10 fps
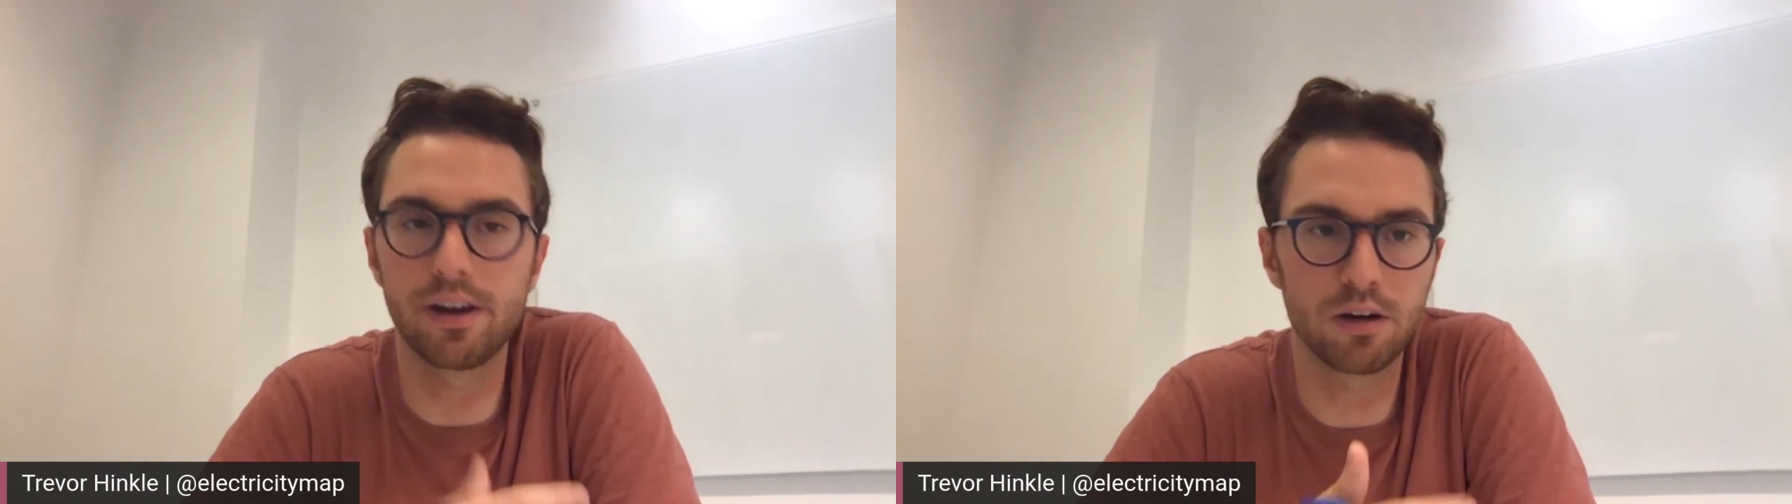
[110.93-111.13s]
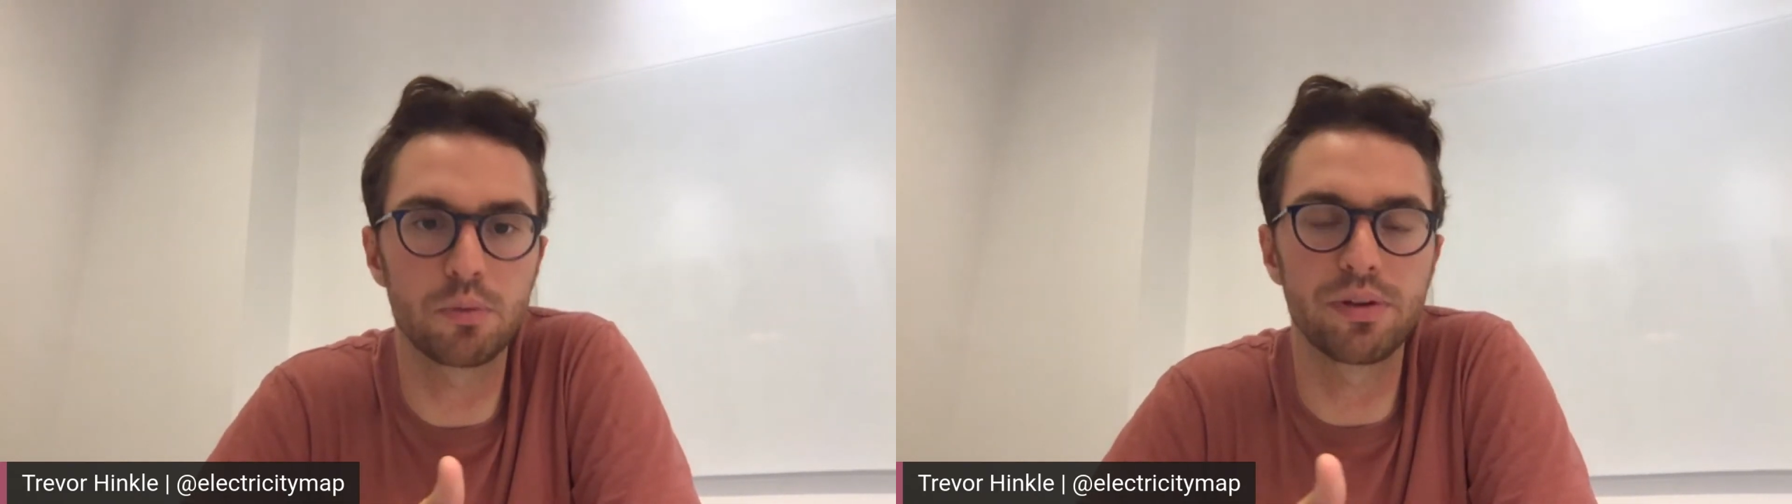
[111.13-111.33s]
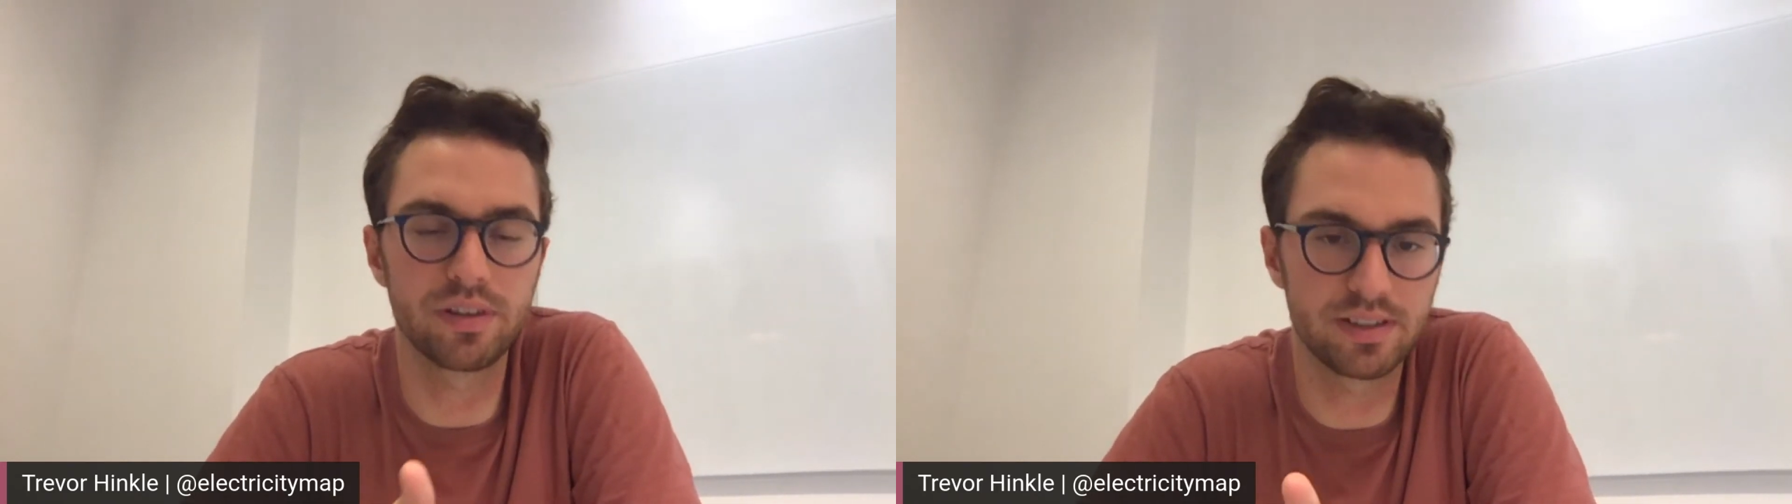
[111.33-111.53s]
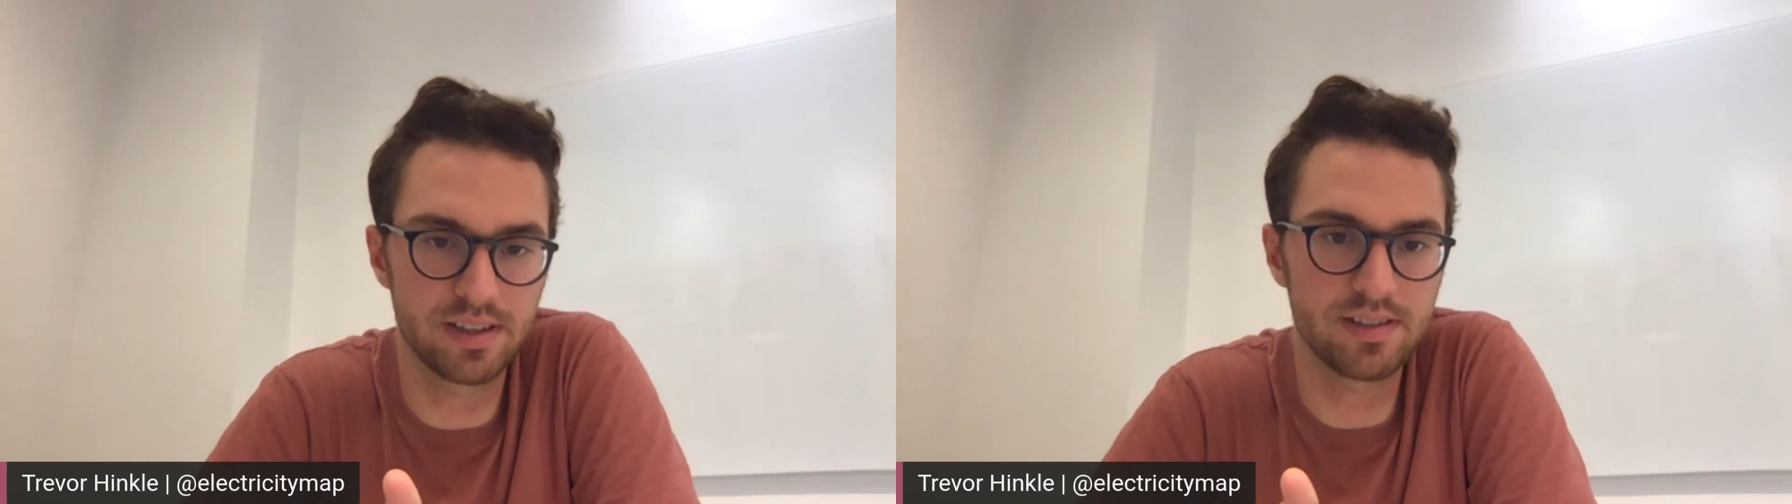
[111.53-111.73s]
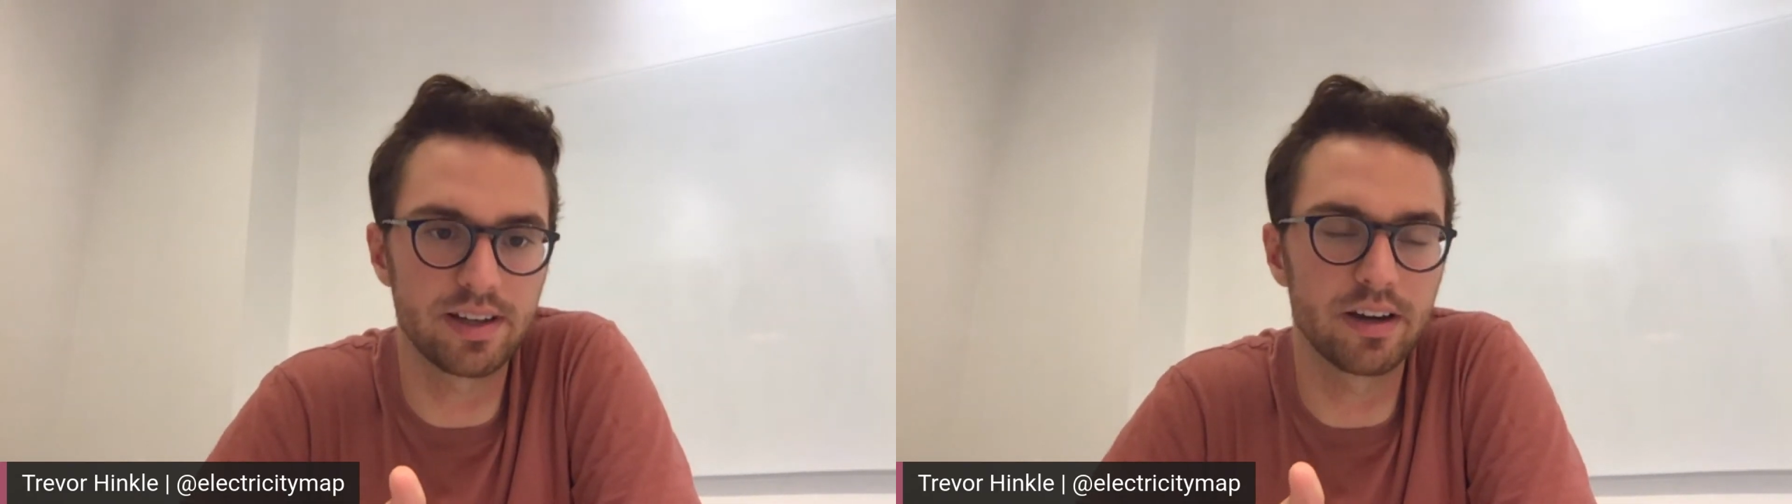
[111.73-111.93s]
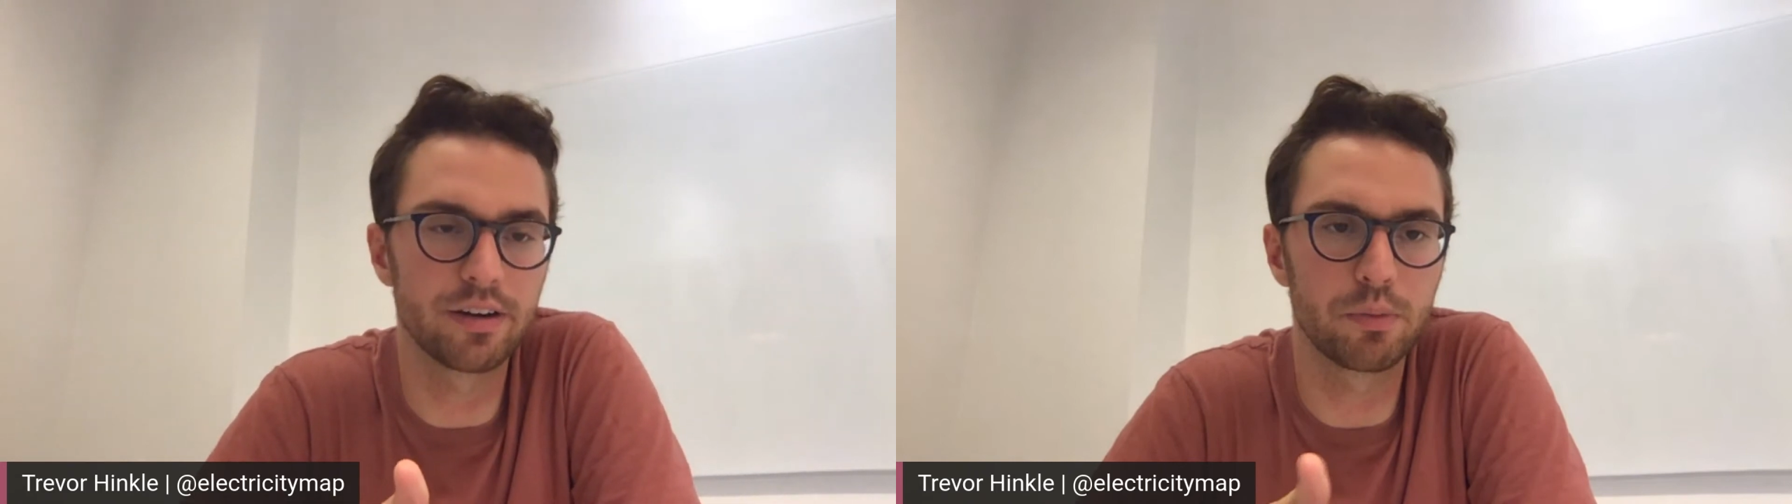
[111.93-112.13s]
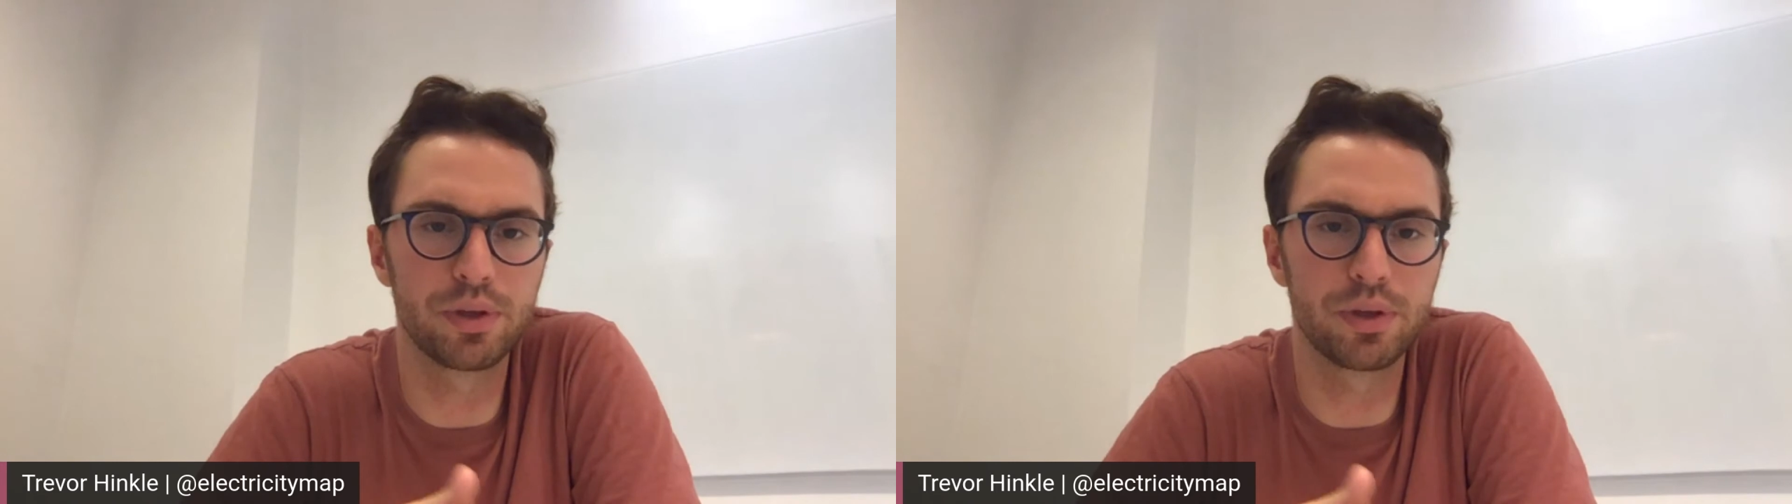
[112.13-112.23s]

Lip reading: error with an existing area,